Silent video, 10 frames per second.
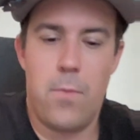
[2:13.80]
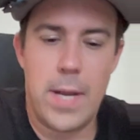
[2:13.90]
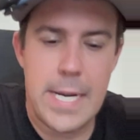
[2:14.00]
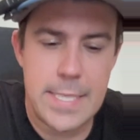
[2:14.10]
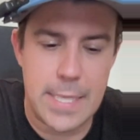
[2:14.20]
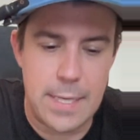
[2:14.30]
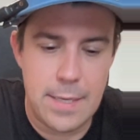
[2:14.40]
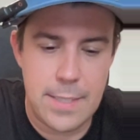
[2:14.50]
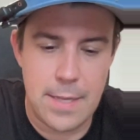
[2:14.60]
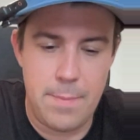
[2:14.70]
Now what I
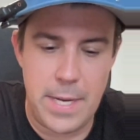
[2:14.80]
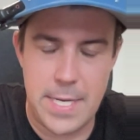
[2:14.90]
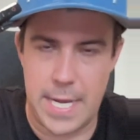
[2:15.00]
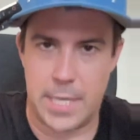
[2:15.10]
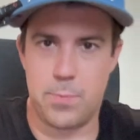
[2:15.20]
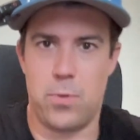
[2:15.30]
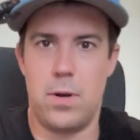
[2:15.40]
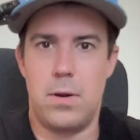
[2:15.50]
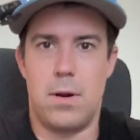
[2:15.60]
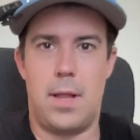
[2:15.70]
did is I made a
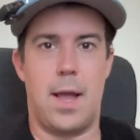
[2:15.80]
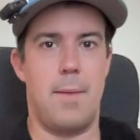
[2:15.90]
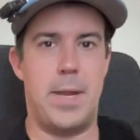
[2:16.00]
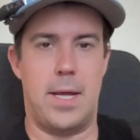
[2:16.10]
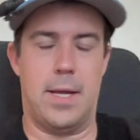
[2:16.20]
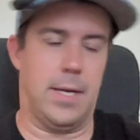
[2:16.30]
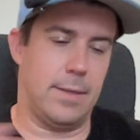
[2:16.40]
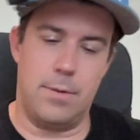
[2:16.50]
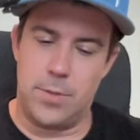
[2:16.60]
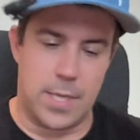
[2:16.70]
dashboard, or like
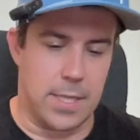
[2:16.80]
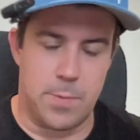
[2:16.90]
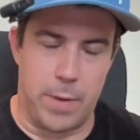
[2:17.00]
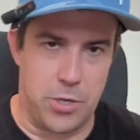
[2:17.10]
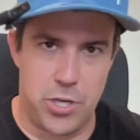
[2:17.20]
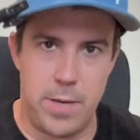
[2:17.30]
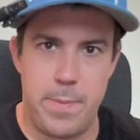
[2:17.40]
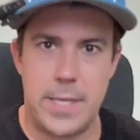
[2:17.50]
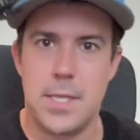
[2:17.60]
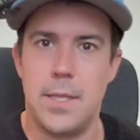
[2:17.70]
it was like a
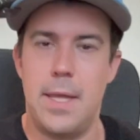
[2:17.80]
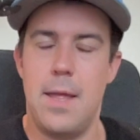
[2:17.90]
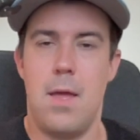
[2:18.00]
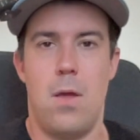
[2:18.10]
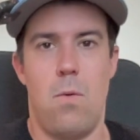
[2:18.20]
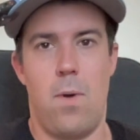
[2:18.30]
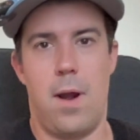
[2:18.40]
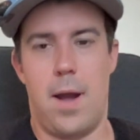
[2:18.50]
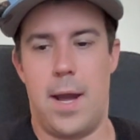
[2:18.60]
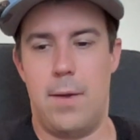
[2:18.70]
spreadsheet basically,
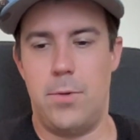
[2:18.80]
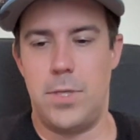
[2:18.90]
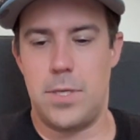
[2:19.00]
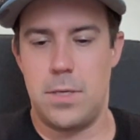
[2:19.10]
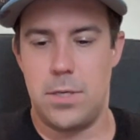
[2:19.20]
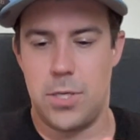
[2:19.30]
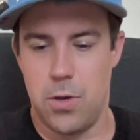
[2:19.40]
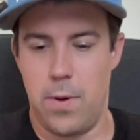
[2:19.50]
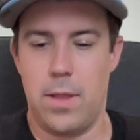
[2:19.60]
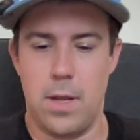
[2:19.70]
where I was
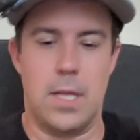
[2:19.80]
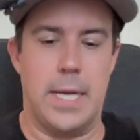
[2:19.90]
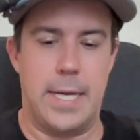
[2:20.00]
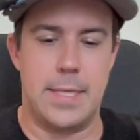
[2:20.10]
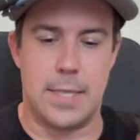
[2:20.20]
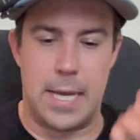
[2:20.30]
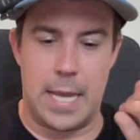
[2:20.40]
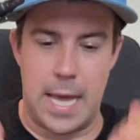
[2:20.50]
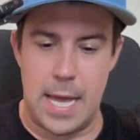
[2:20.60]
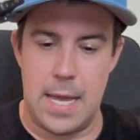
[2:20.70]
showing the clients
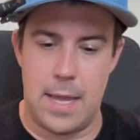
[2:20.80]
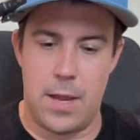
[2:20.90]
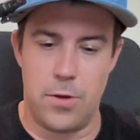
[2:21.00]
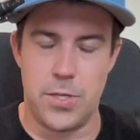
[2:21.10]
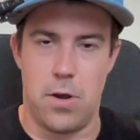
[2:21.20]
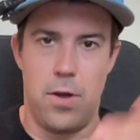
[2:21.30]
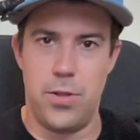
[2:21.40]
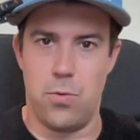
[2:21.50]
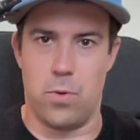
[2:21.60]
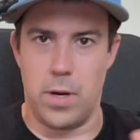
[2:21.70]
like, hey, here's
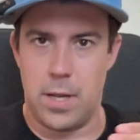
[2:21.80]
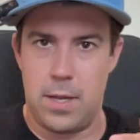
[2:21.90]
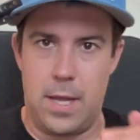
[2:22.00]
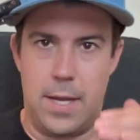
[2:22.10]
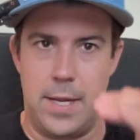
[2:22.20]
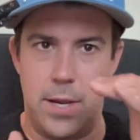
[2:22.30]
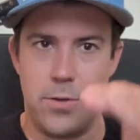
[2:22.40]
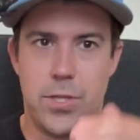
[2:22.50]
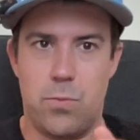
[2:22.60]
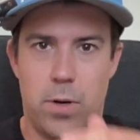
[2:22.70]
all the work, and
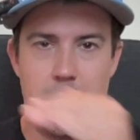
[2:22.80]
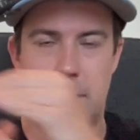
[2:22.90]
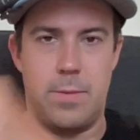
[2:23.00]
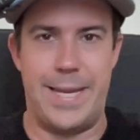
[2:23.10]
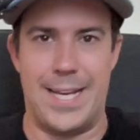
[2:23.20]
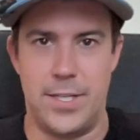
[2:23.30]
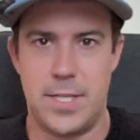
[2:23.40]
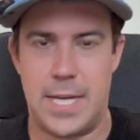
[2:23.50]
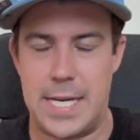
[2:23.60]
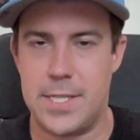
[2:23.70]
here's the work that somebody
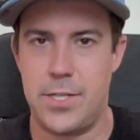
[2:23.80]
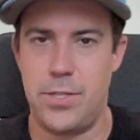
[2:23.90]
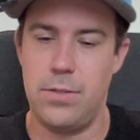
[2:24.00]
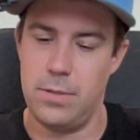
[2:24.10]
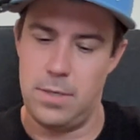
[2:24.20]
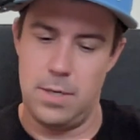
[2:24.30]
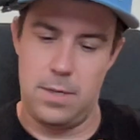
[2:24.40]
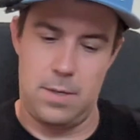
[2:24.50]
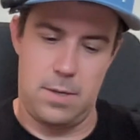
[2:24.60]
else has to do.